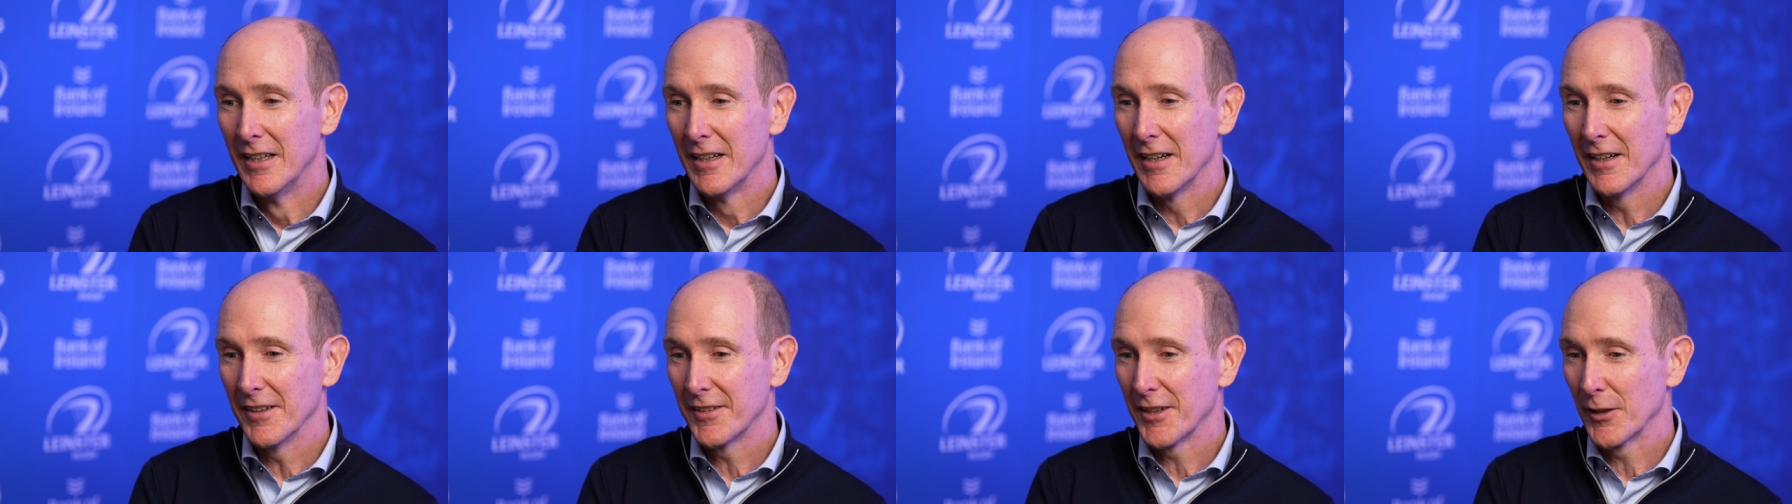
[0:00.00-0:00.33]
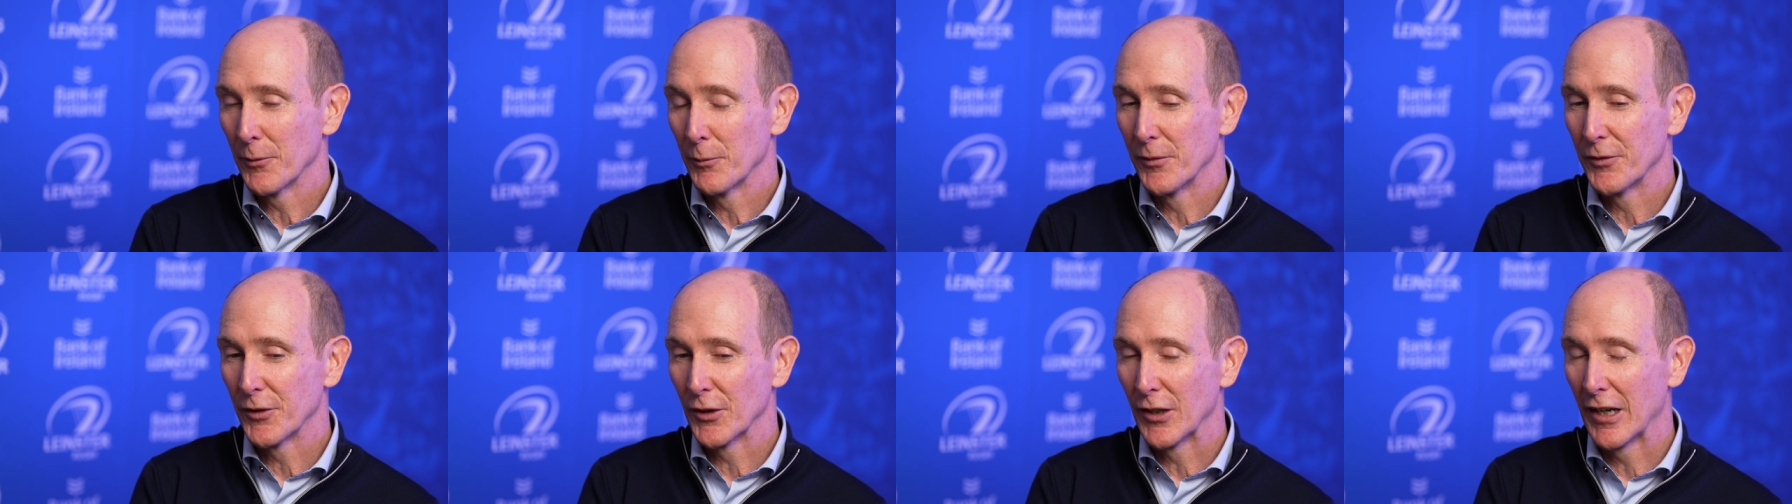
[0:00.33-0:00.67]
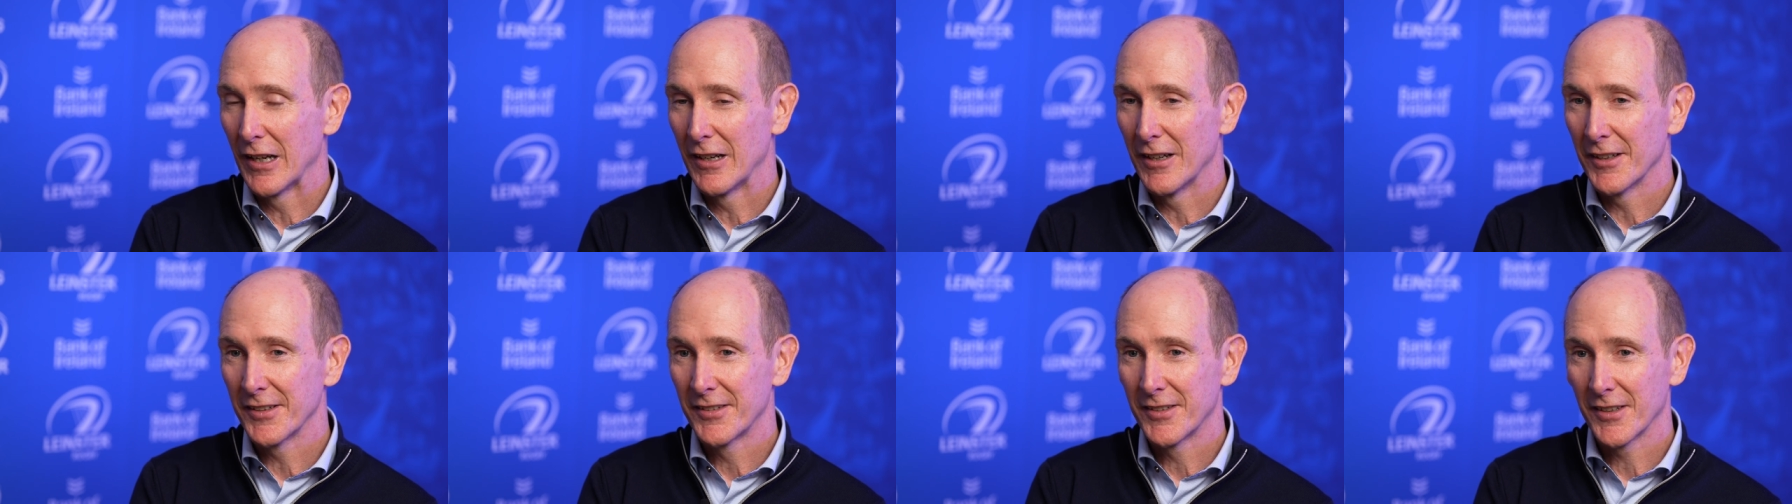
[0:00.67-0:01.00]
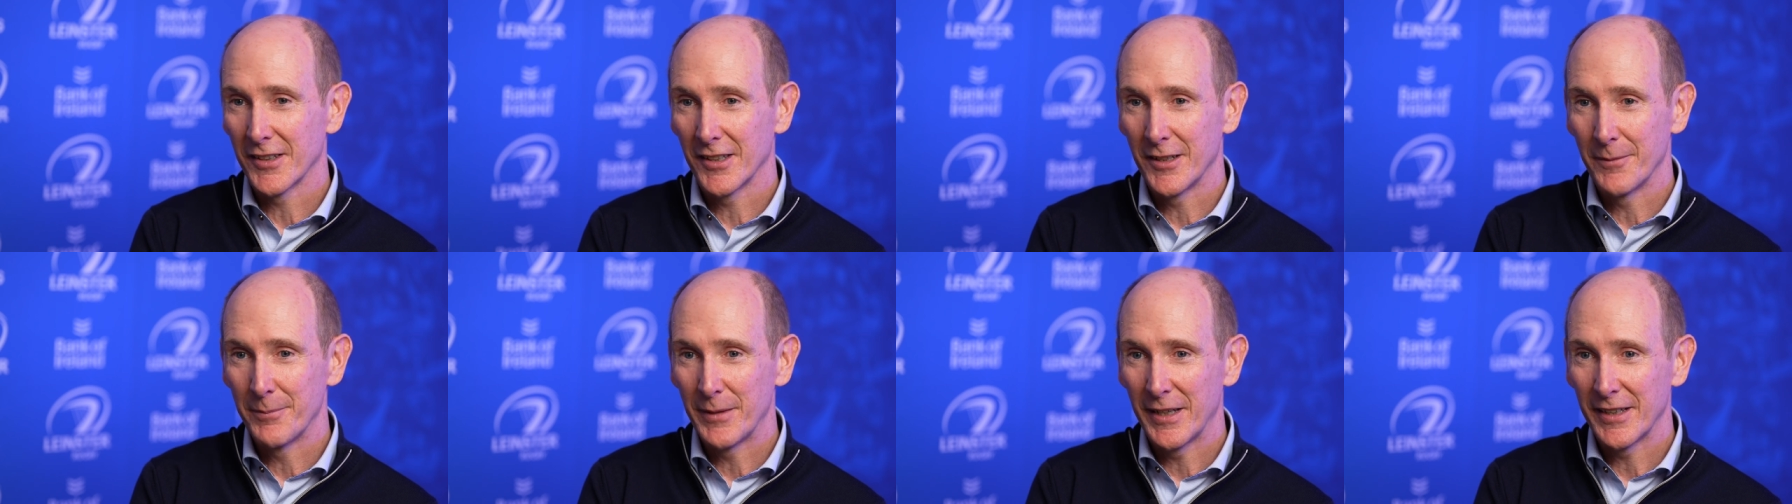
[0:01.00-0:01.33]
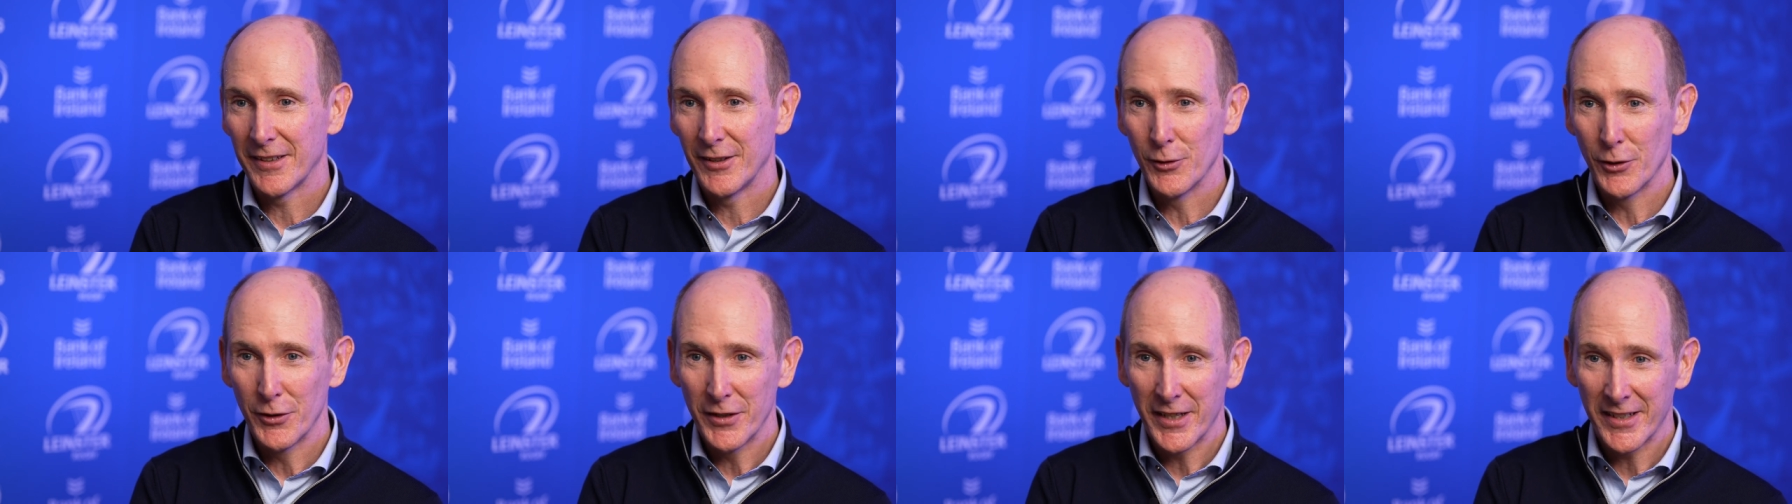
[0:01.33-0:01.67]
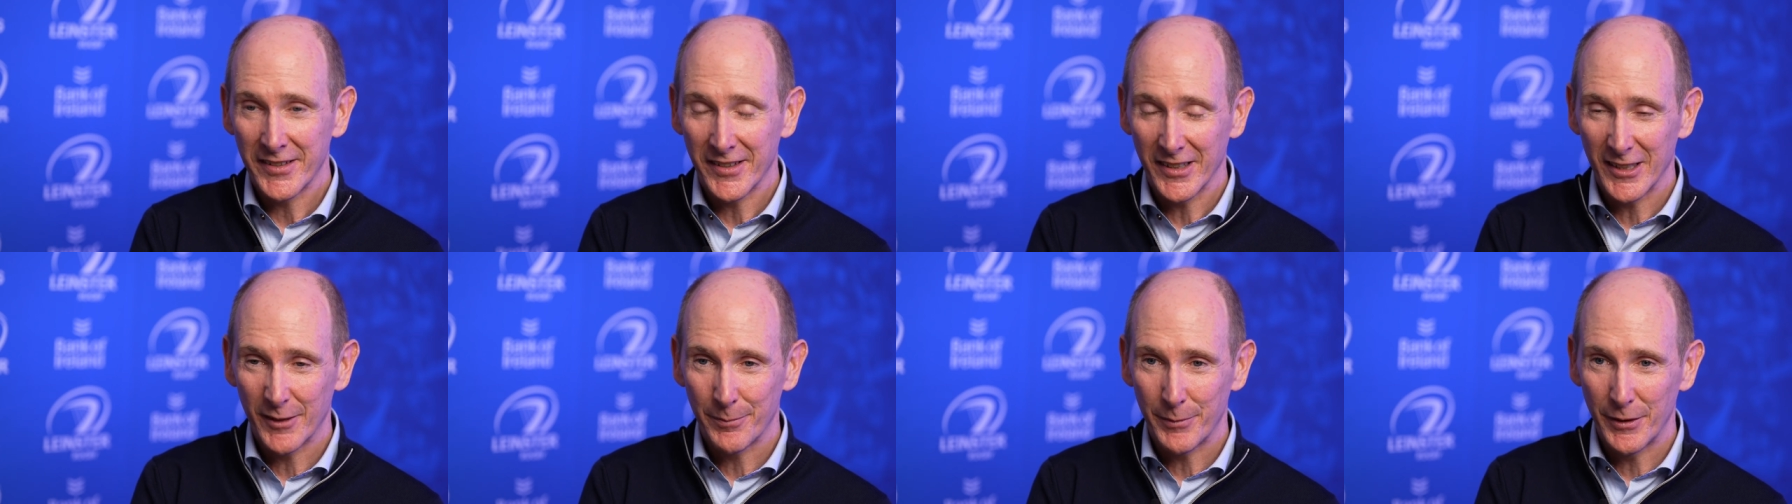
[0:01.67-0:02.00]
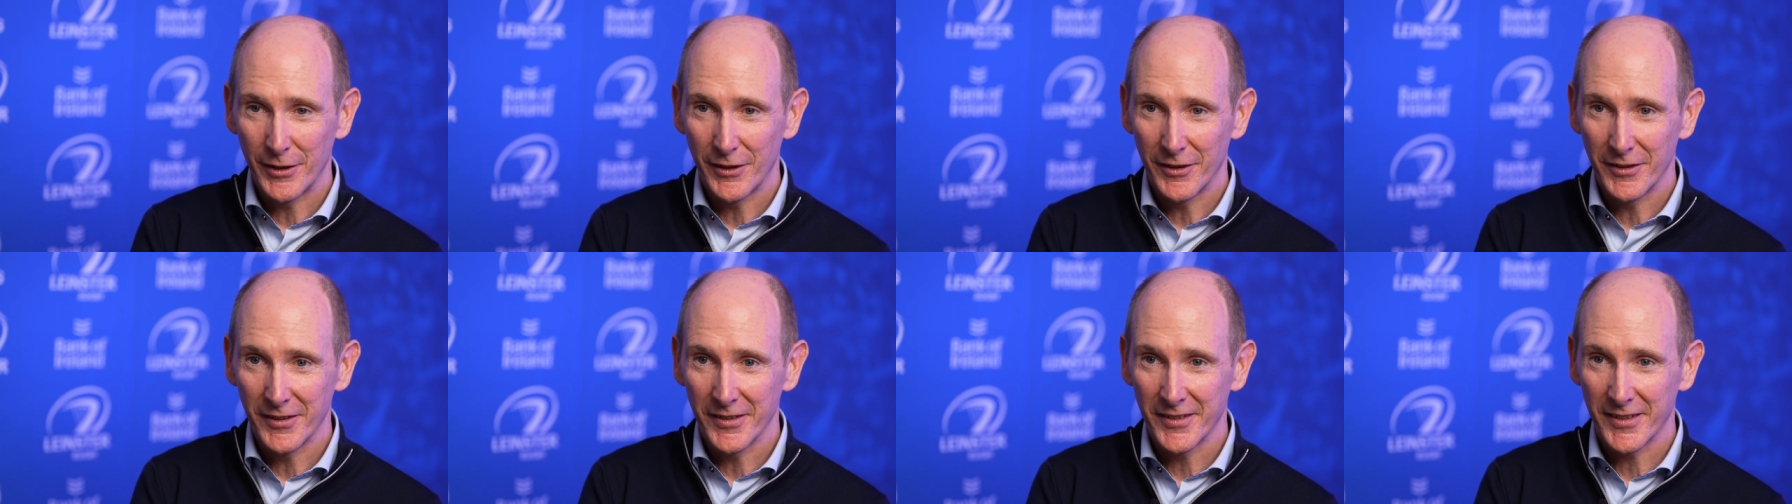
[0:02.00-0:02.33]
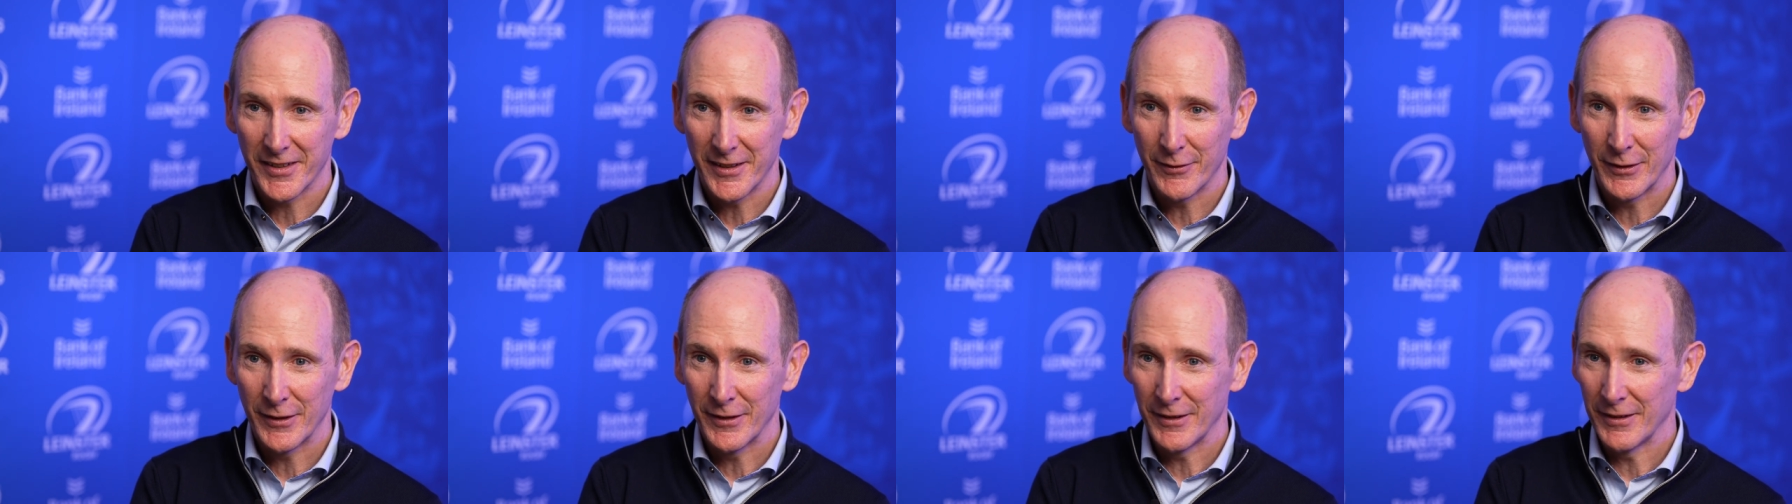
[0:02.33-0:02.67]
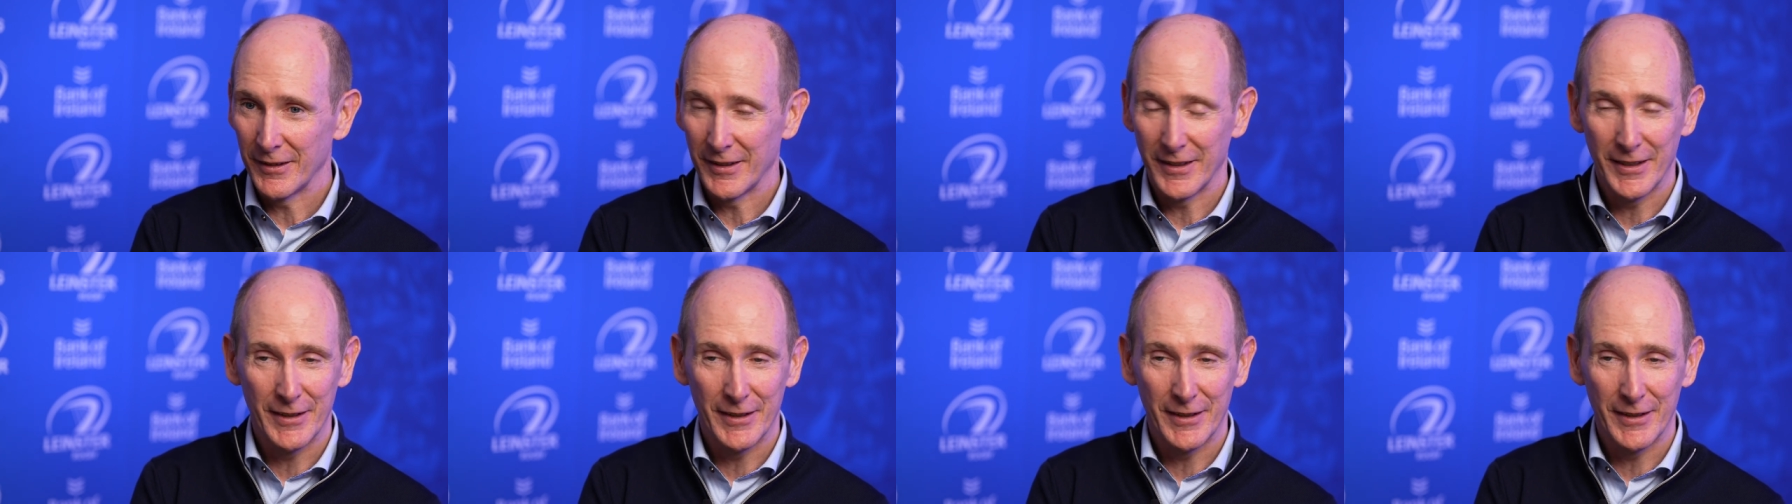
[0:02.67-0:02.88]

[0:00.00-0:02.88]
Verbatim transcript: I think we've done a lot to kind of make the RDS experience even